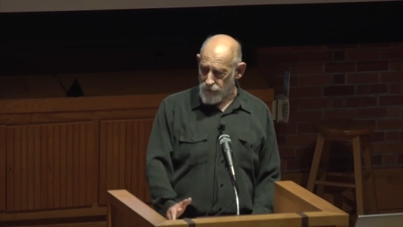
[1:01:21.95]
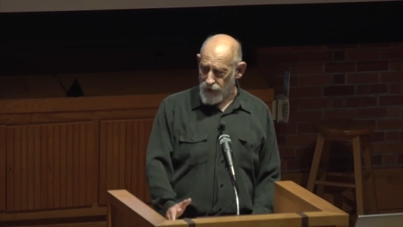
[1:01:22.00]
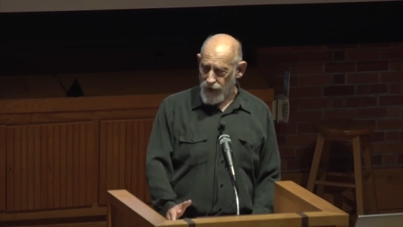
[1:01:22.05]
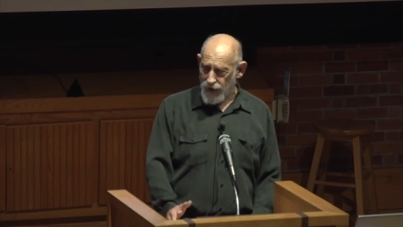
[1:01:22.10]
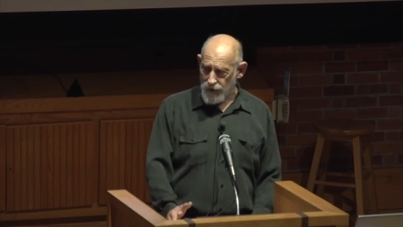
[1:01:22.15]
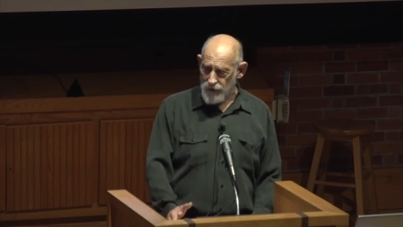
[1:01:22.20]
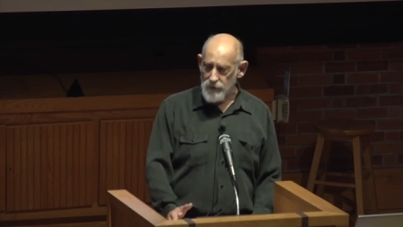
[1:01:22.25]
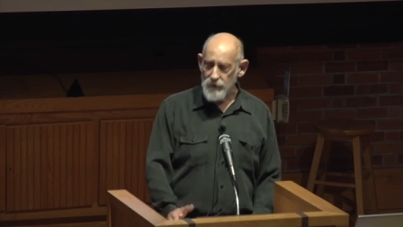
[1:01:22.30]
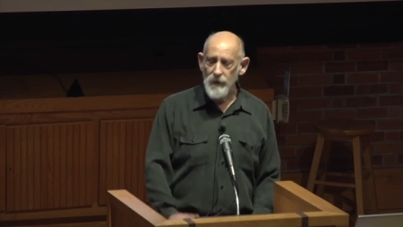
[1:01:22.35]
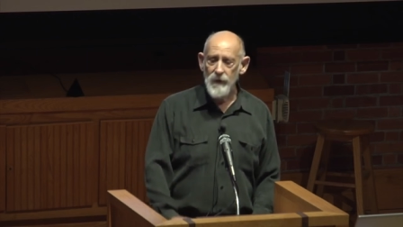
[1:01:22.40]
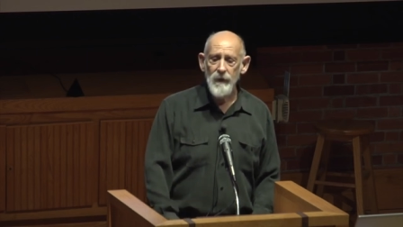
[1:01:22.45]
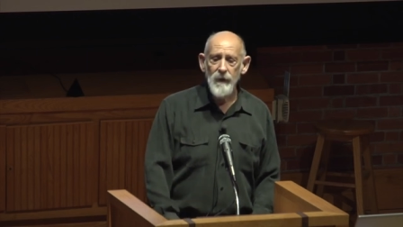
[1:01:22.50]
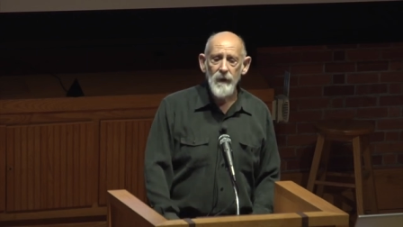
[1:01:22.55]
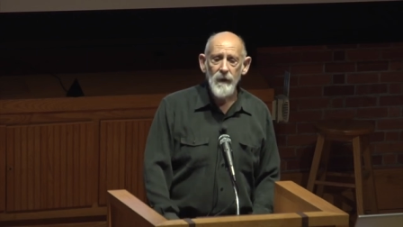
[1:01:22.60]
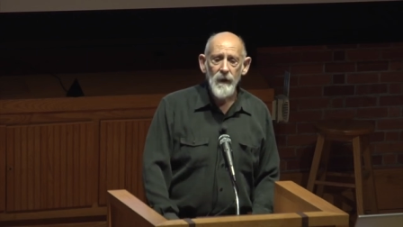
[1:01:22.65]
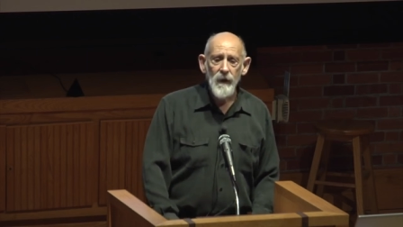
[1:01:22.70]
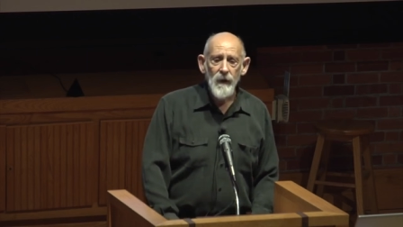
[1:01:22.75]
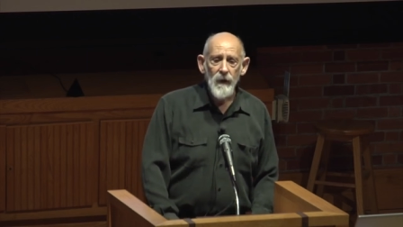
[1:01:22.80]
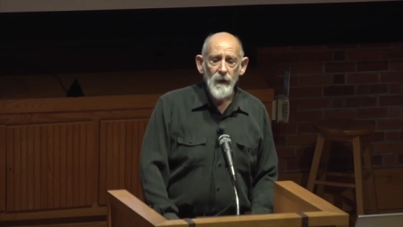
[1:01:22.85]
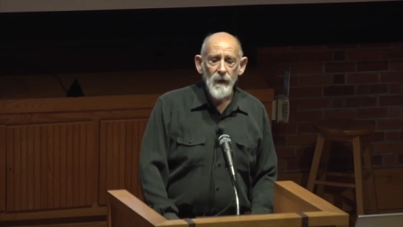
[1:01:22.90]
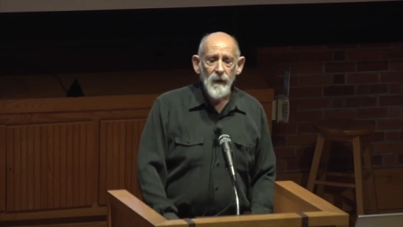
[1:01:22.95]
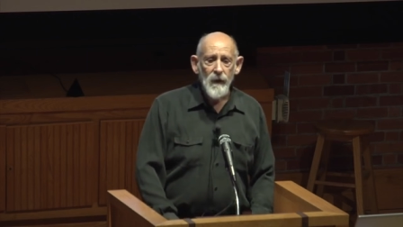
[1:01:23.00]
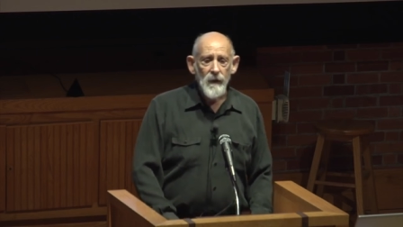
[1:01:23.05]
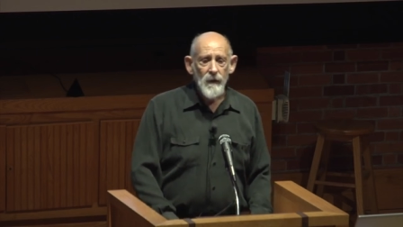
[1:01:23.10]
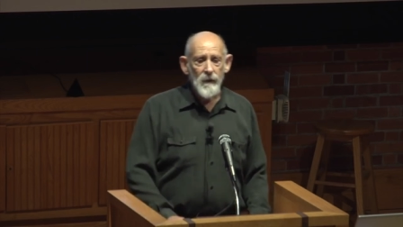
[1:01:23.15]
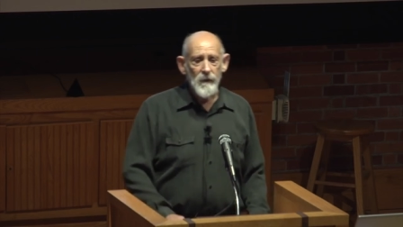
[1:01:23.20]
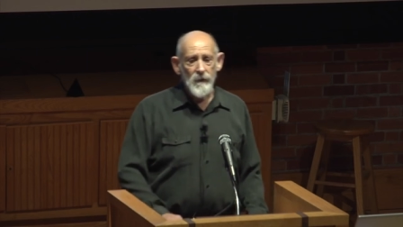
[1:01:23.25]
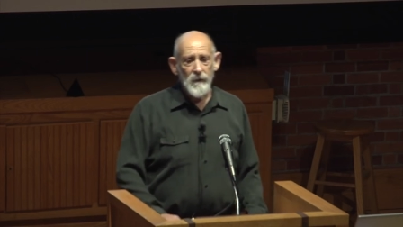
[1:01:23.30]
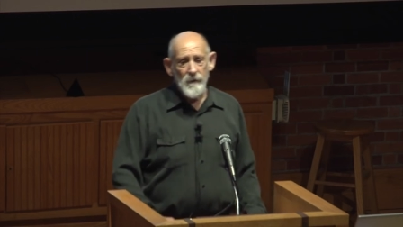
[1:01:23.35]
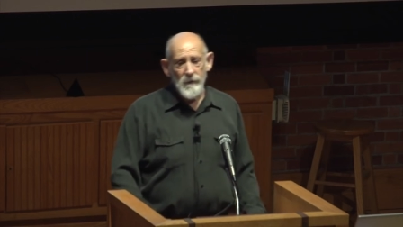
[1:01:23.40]
fact.
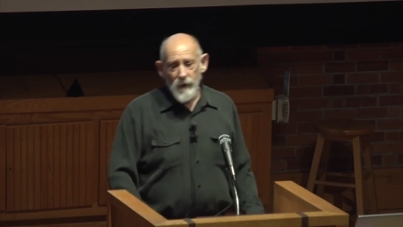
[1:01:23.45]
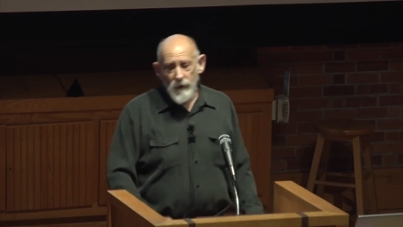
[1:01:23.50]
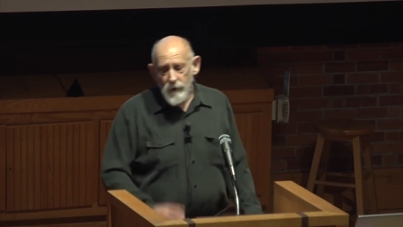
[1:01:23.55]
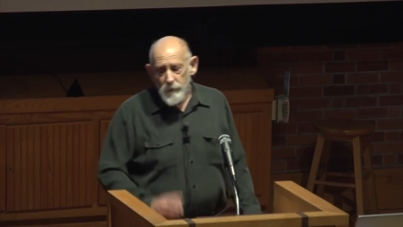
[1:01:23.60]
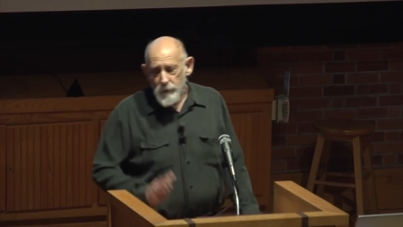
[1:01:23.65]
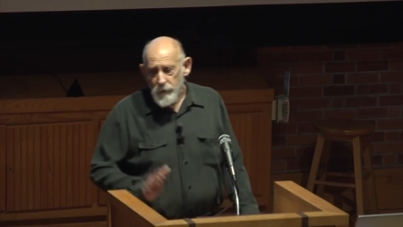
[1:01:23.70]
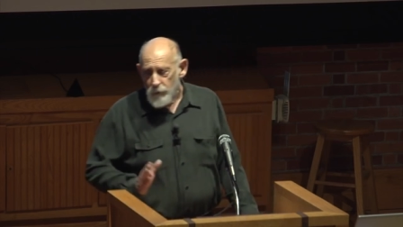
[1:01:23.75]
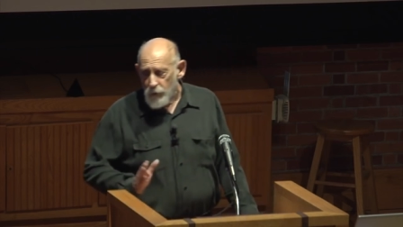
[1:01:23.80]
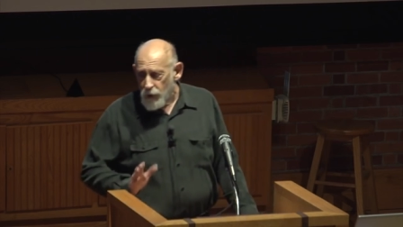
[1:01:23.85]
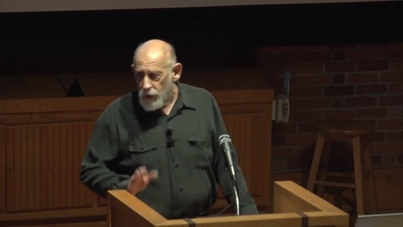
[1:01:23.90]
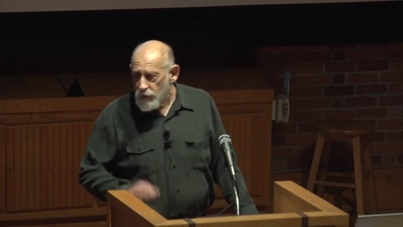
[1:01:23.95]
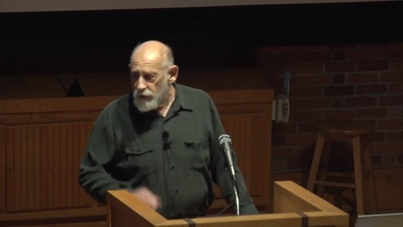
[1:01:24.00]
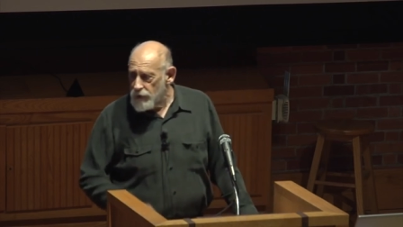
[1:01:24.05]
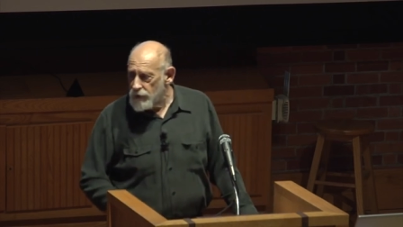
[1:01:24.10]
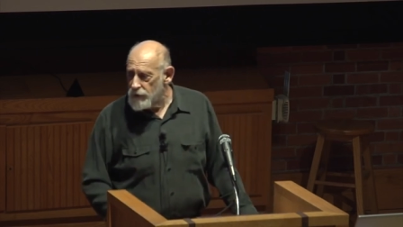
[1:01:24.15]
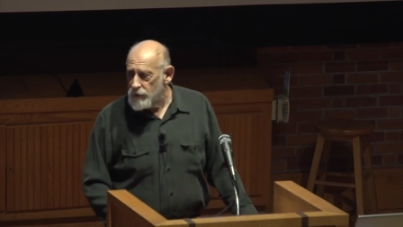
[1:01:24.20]
I could be wrong.